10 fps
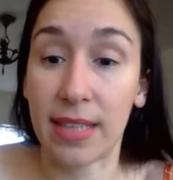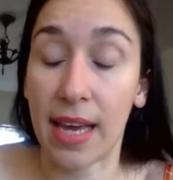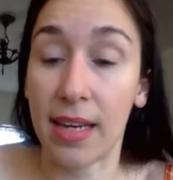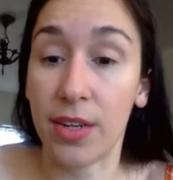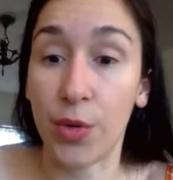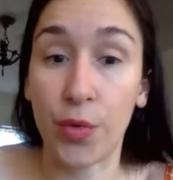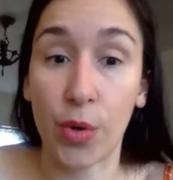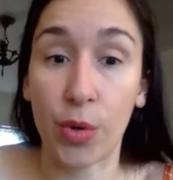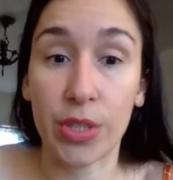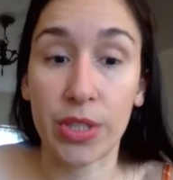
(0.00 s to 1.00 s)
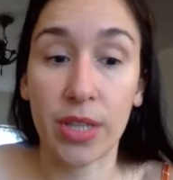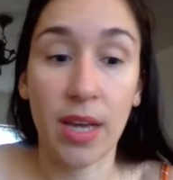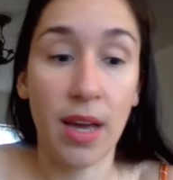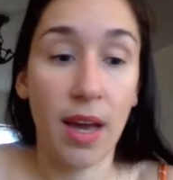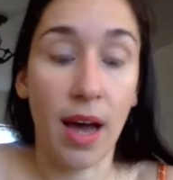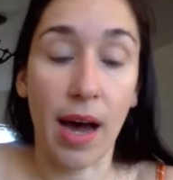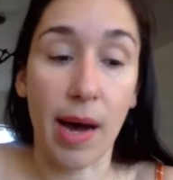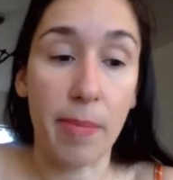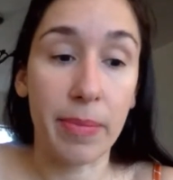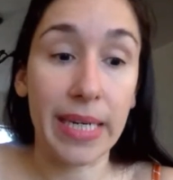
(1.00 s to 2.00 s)
that you folks
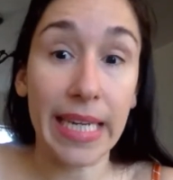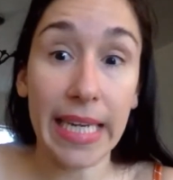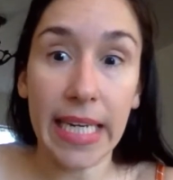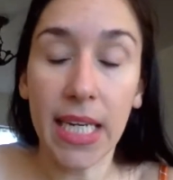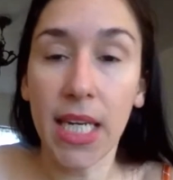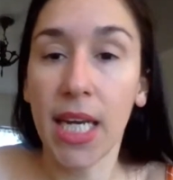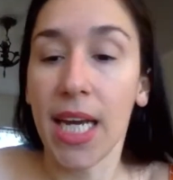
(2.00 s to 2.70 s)
need.